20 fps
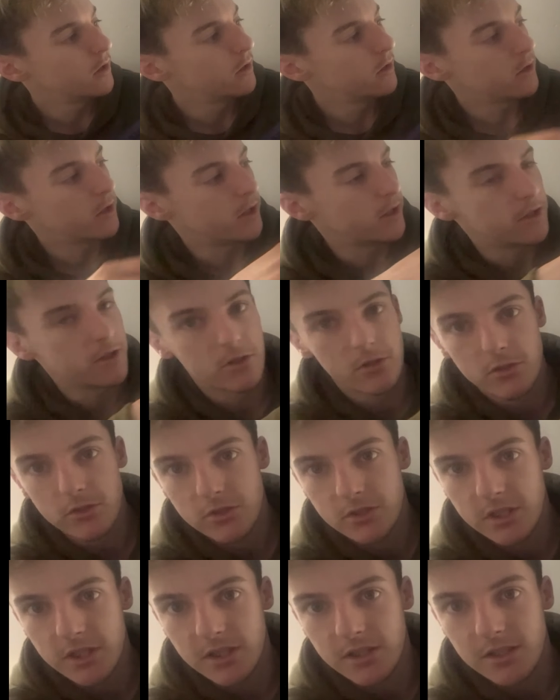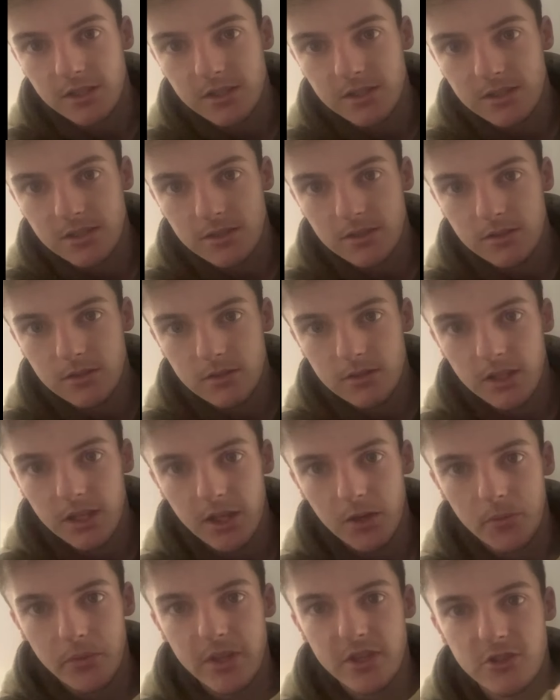You can see
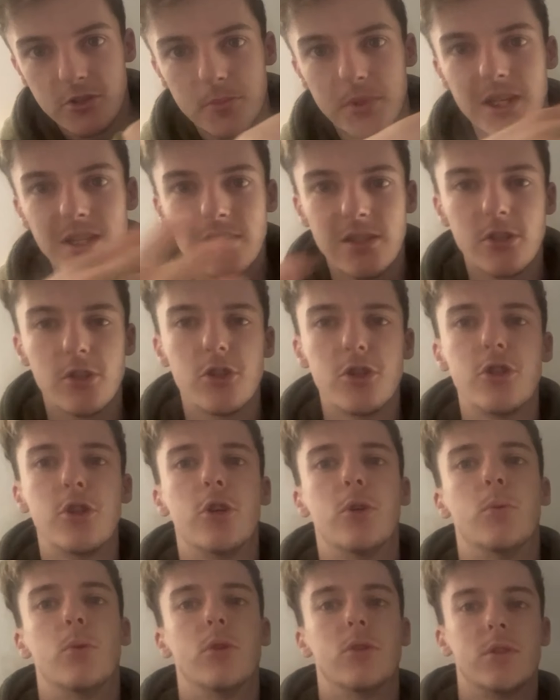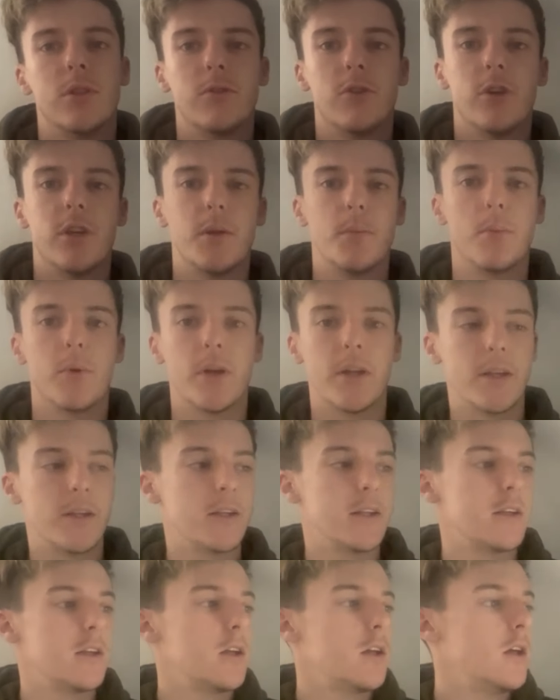this will be easier to show once I've got it
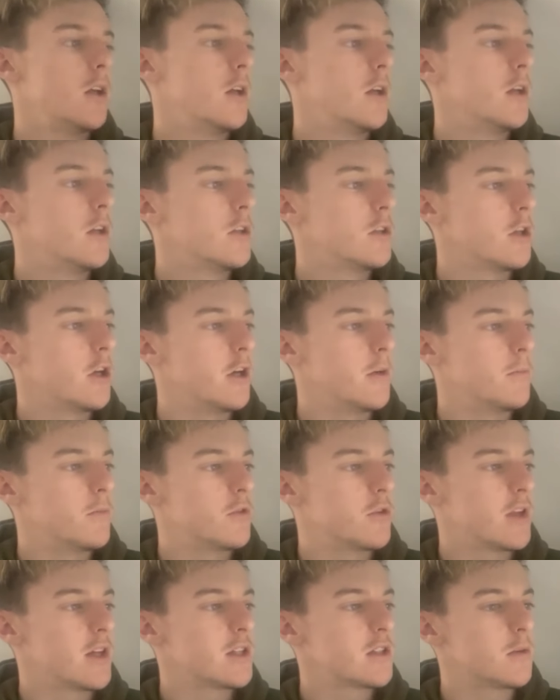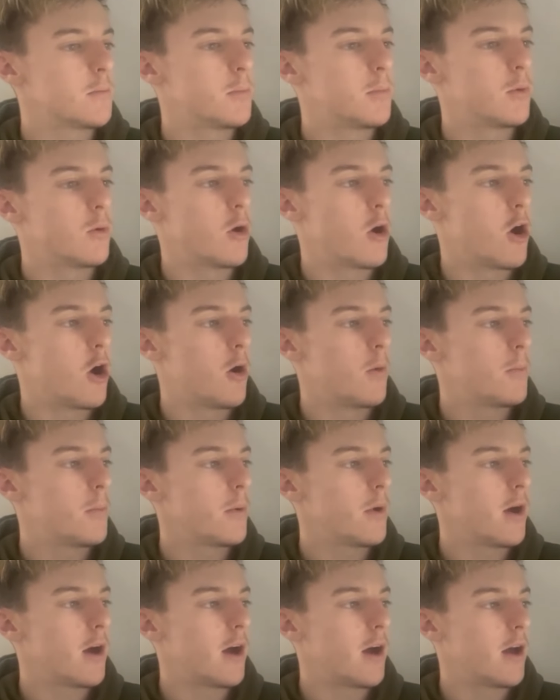printed. So that's the prop,
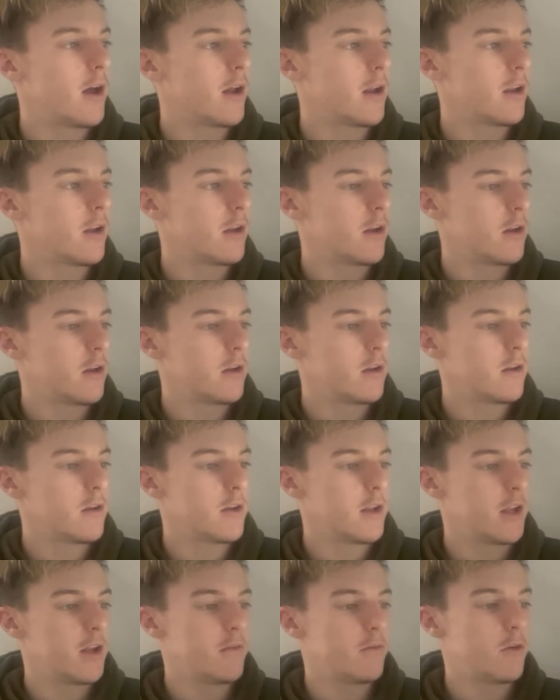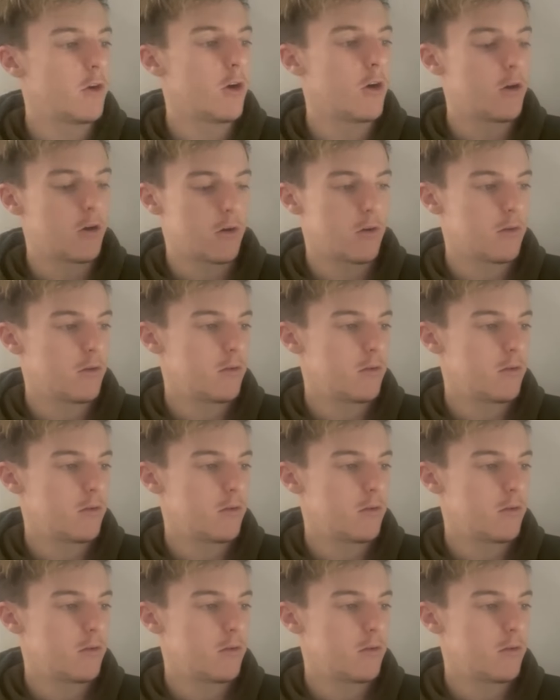and then you've got